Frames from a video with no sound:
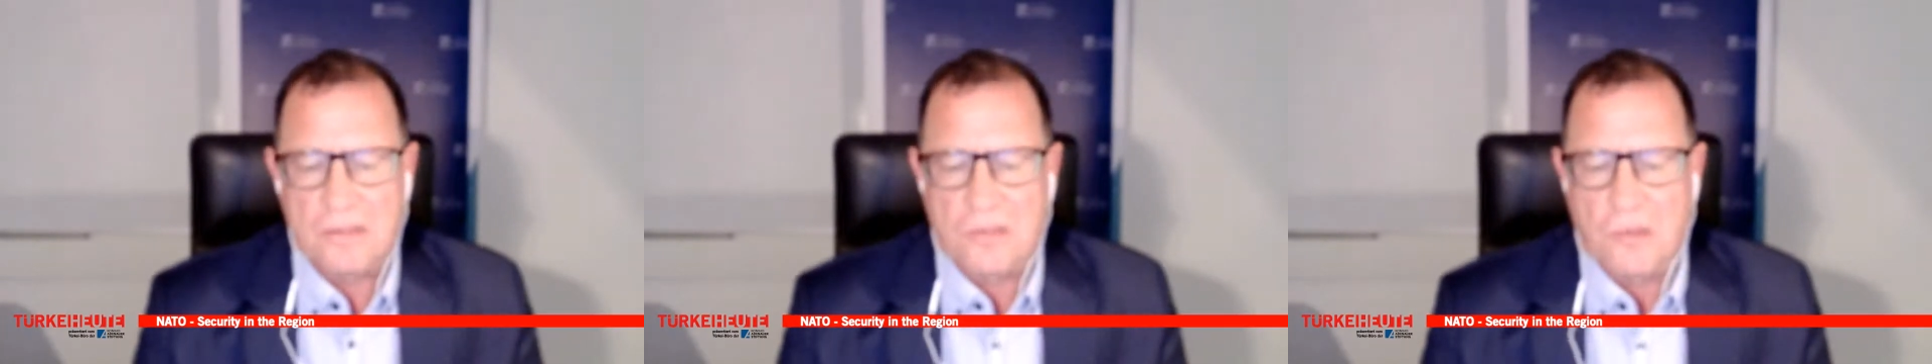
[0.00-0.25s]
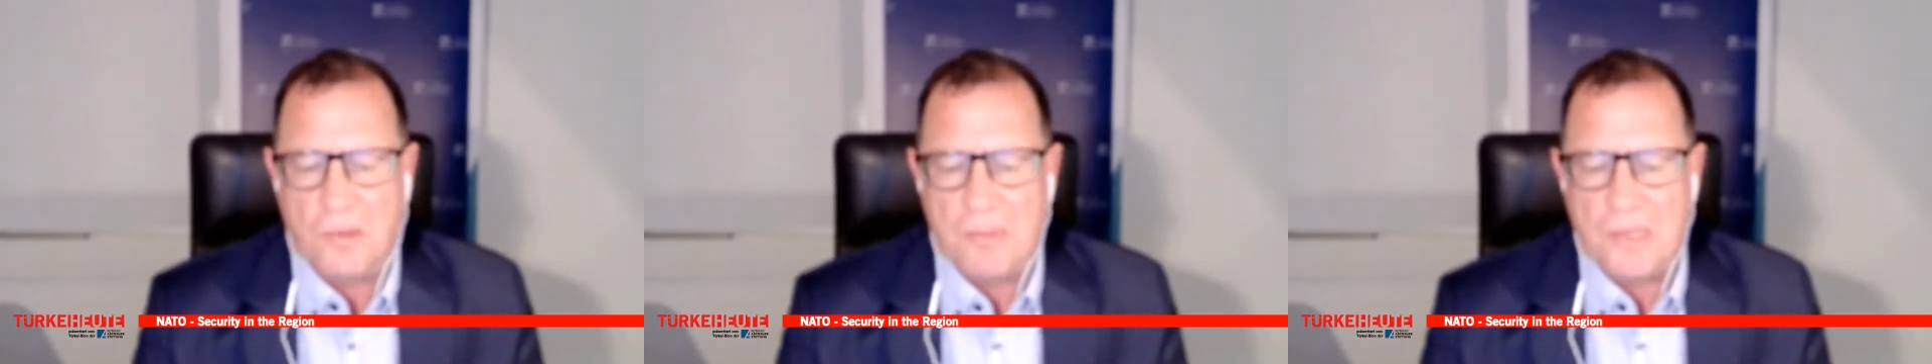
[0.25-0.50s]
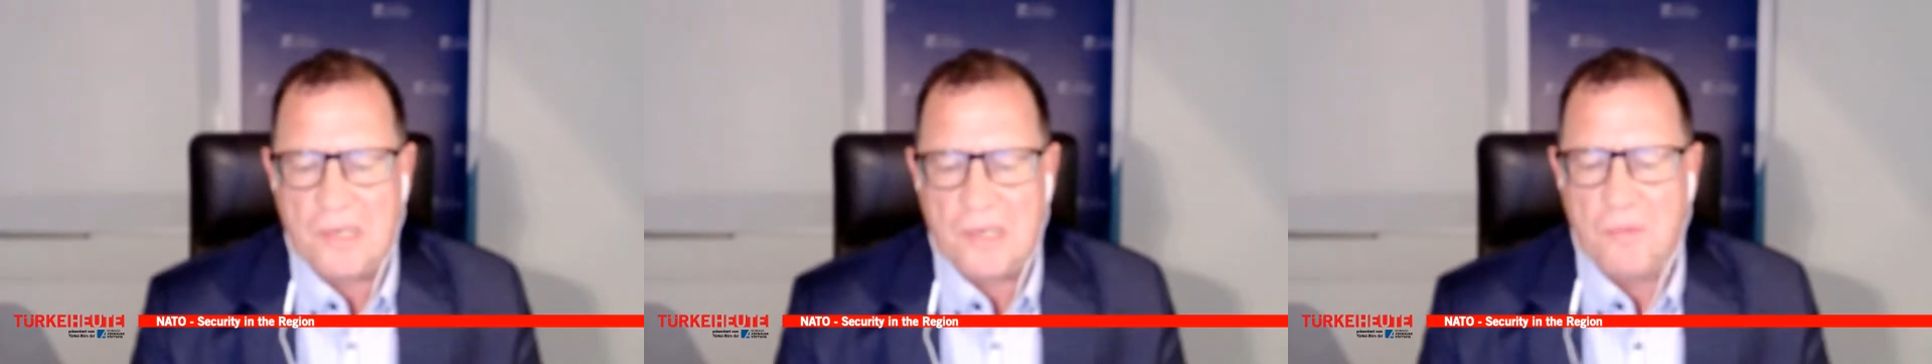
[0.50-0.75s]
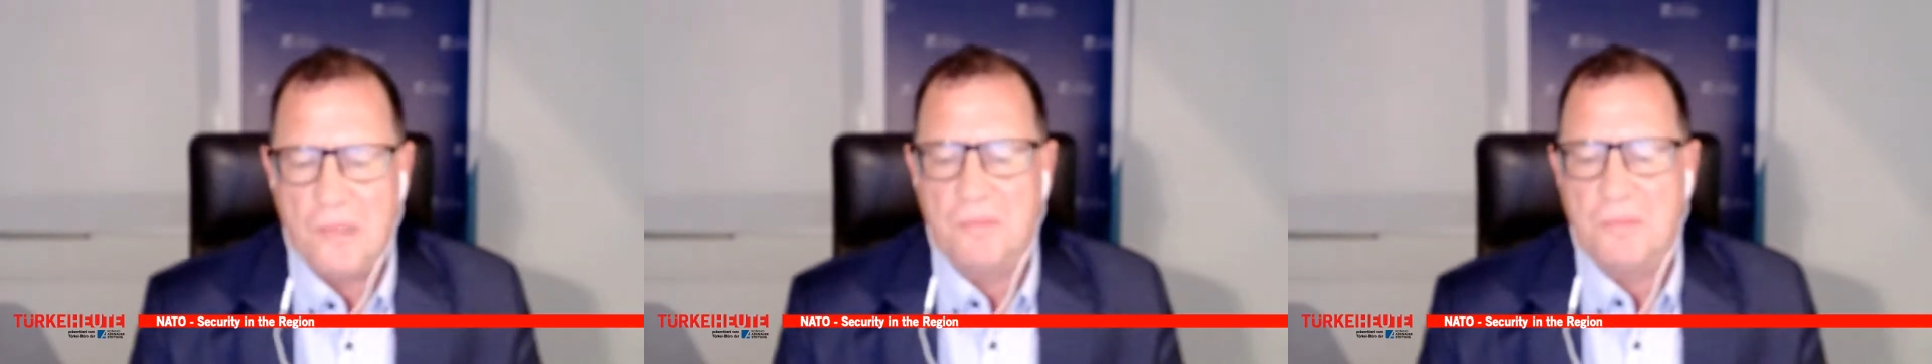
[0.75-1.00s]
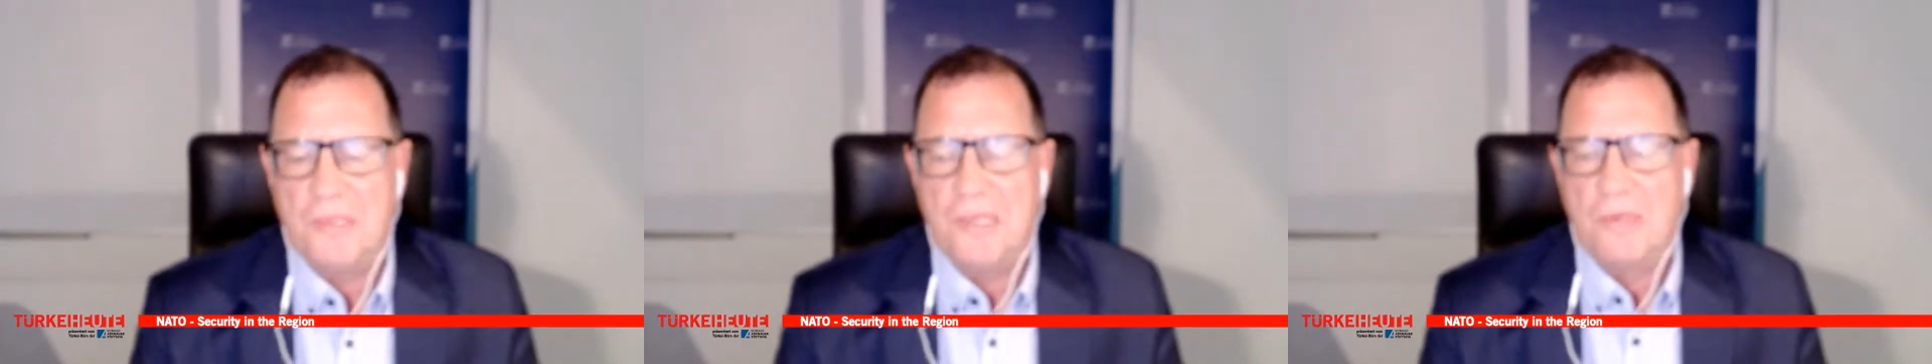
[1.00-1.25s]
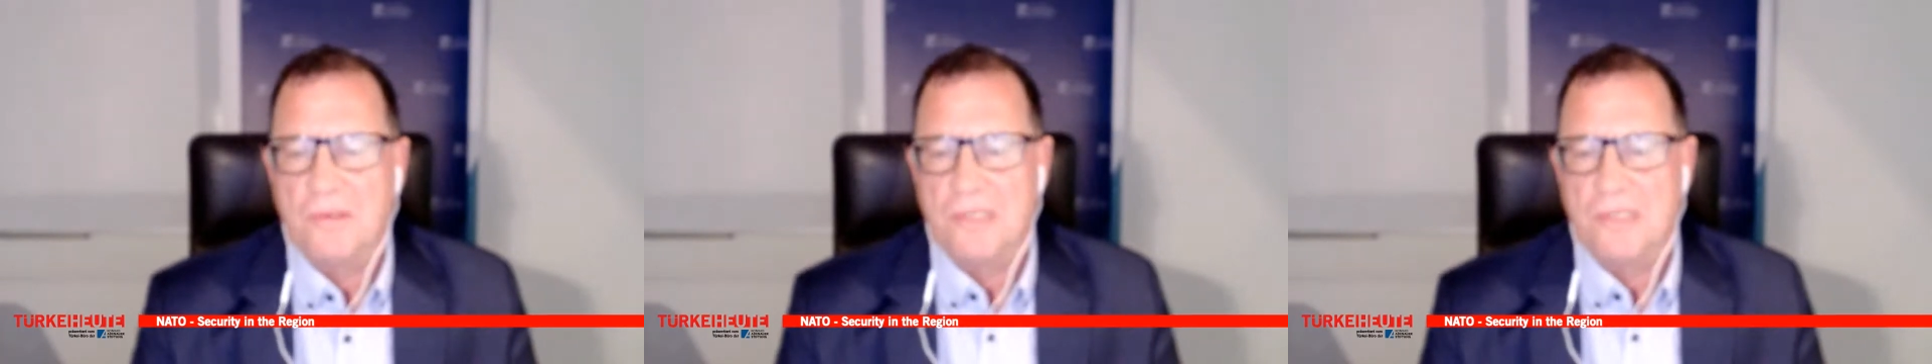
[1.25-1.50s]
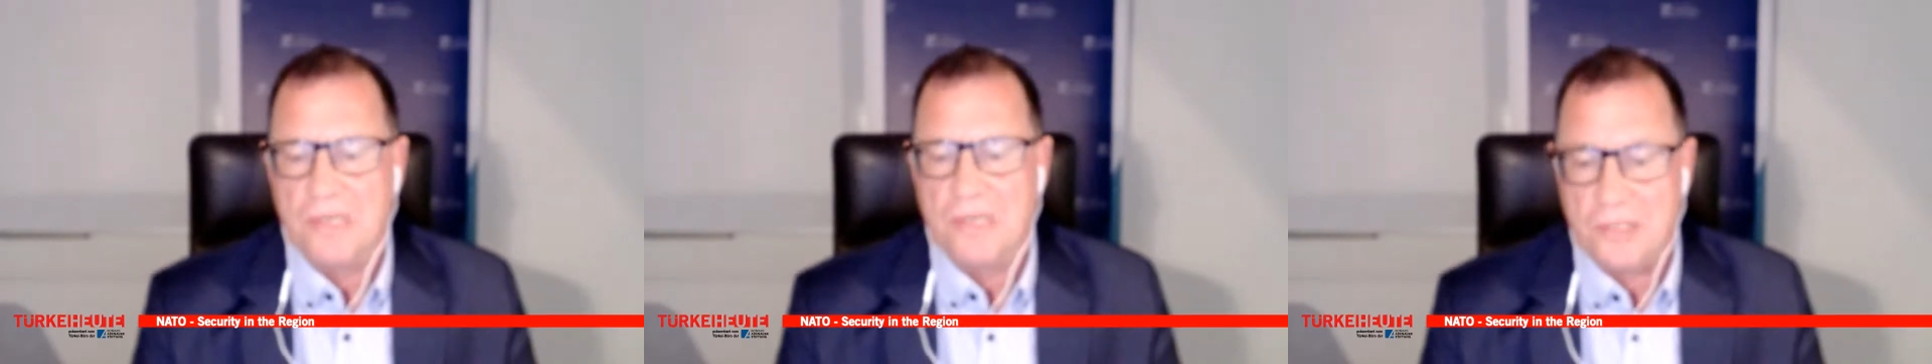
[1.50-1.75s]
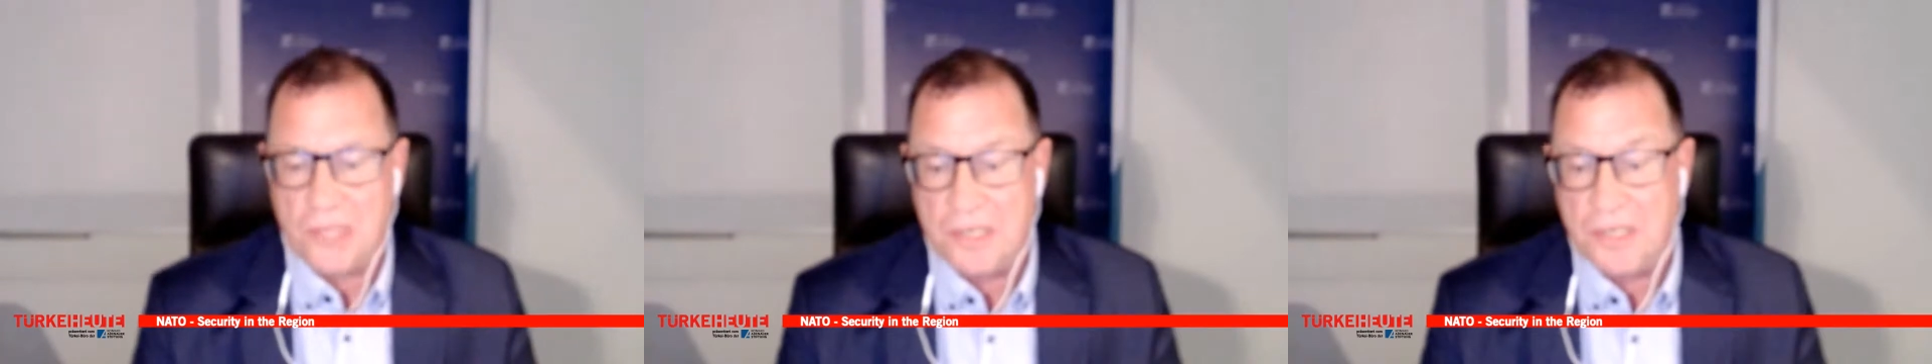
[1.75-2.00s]
topic will be on the
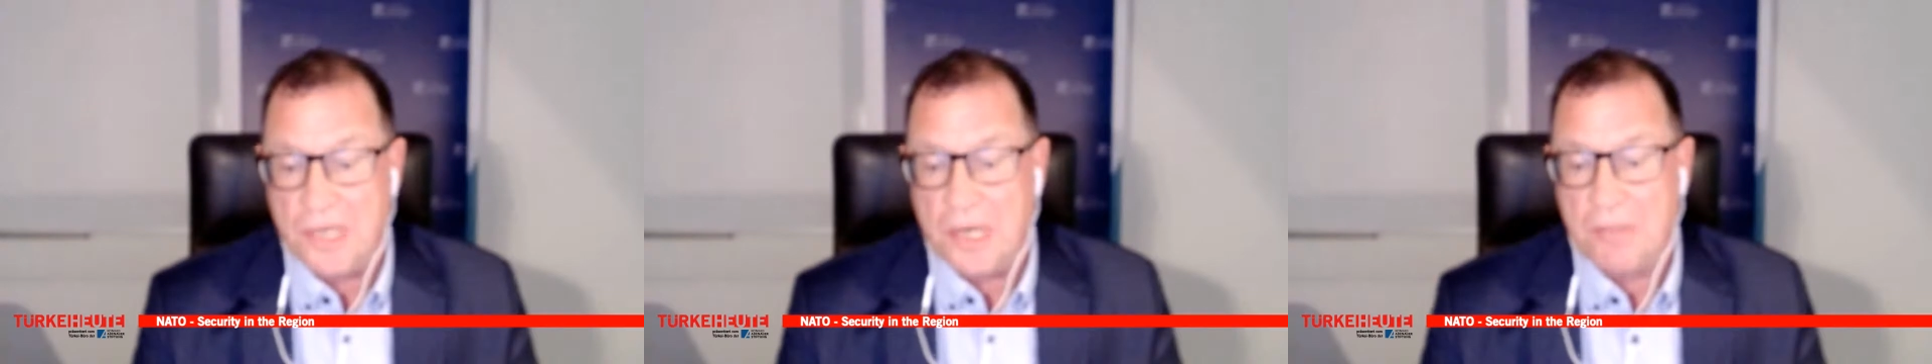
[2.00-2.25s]
agenda,